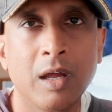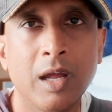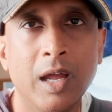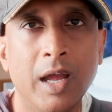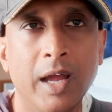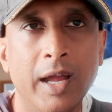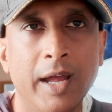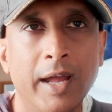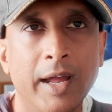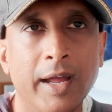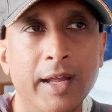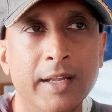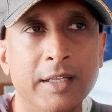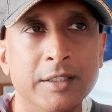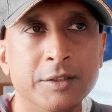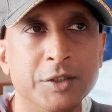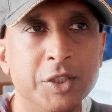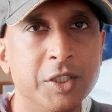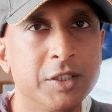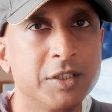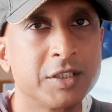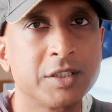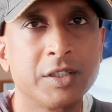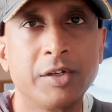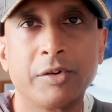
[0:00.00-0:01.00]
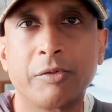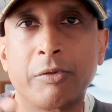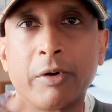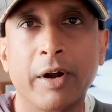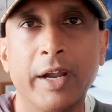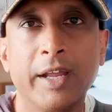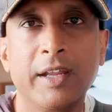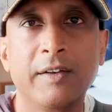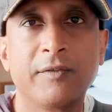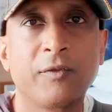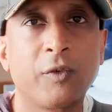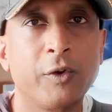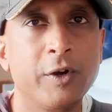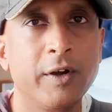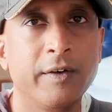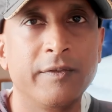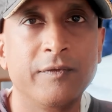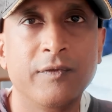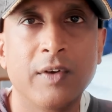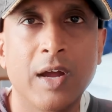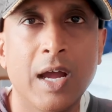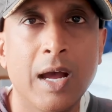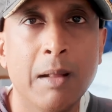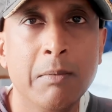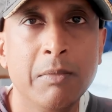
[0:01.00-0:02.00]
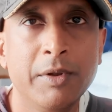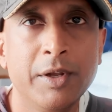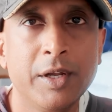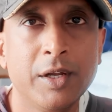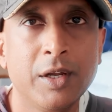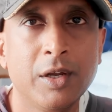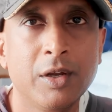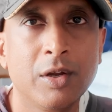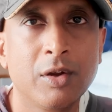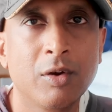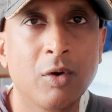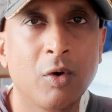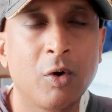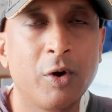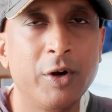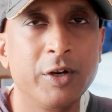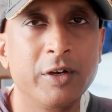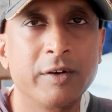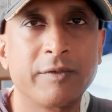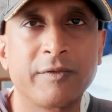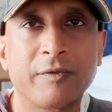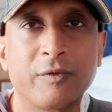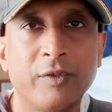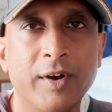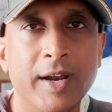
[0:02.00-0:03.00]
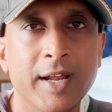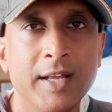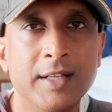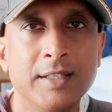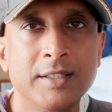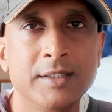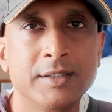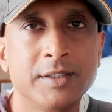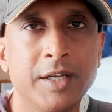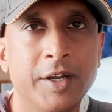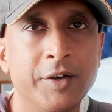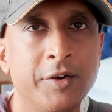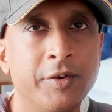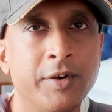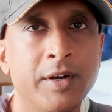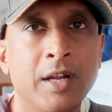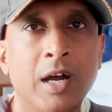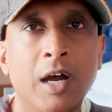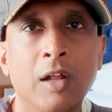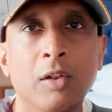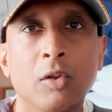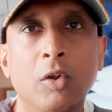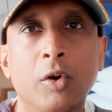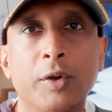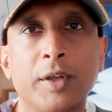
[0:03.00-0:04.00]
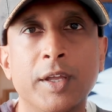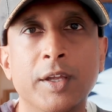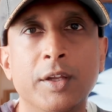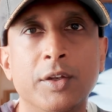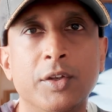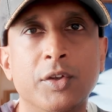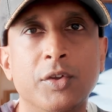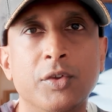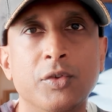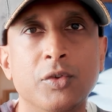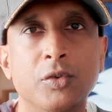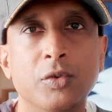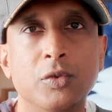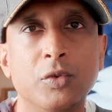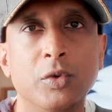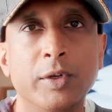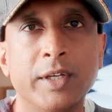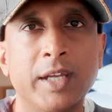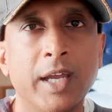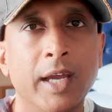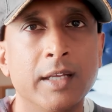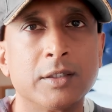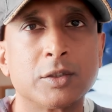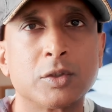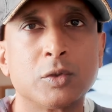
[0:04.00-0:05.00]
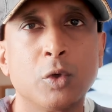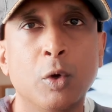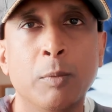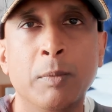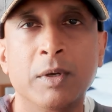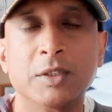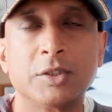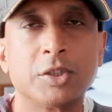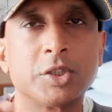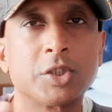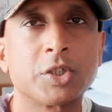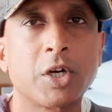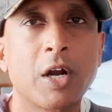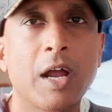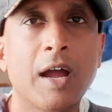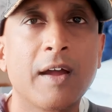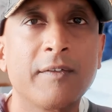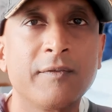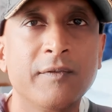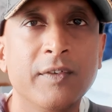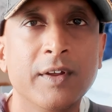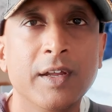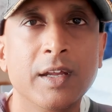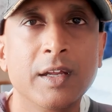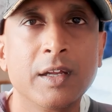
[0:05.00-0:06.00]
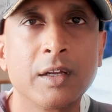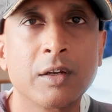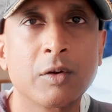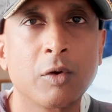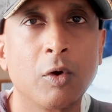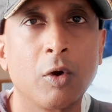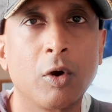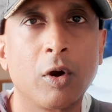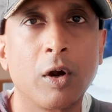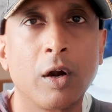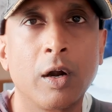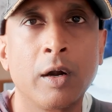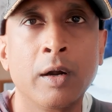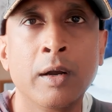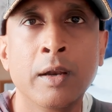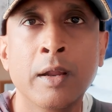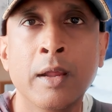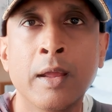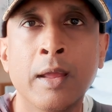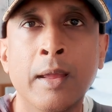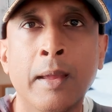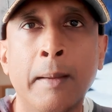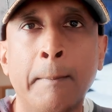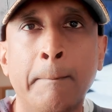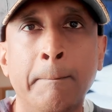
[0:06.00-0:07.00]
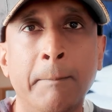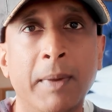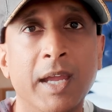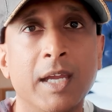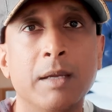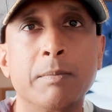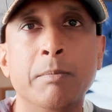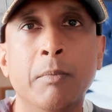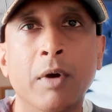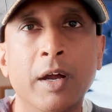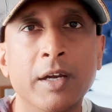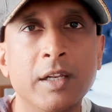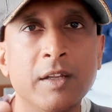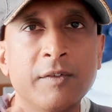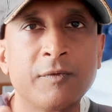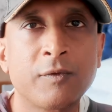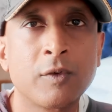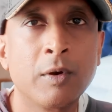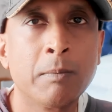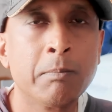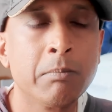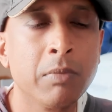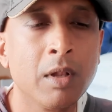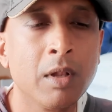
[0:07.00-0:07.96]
and just to write for your family or your friends, and you're not looking to get so much traffic or make money from